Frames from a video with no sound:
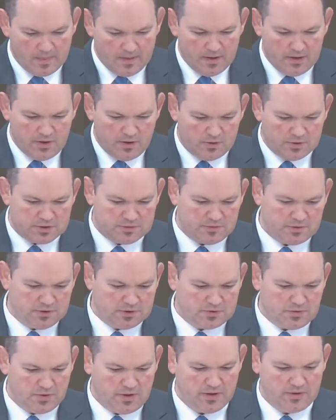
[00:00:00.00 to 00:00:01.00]
Then notice
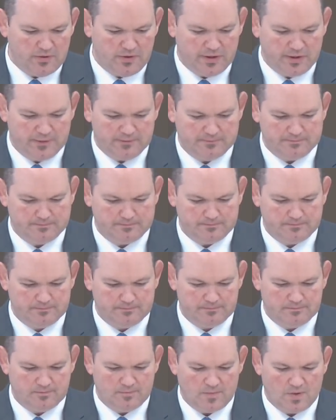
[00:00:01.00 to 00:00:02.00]
verse 23.
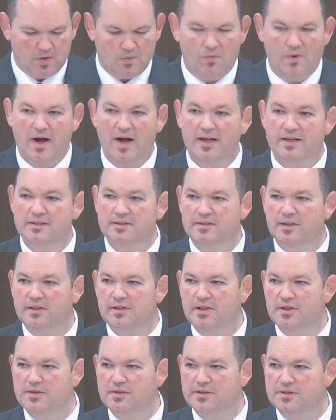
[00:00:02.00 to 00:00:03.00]
Why is there
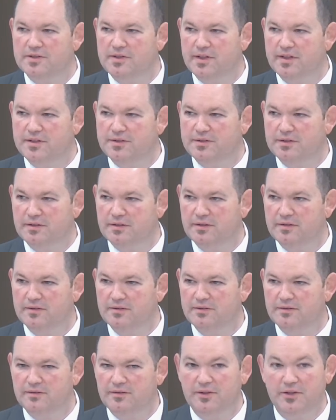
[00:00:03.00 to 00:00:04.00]
no distinction?
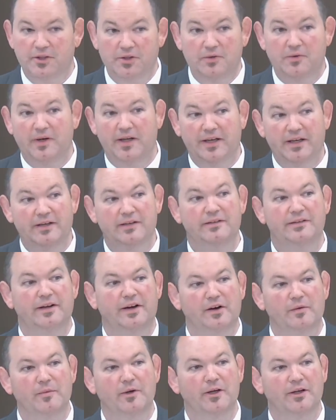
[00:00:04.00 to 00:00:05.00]
You read it and
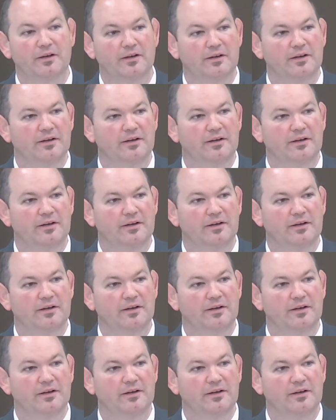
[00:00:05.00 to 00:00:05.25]
tell me.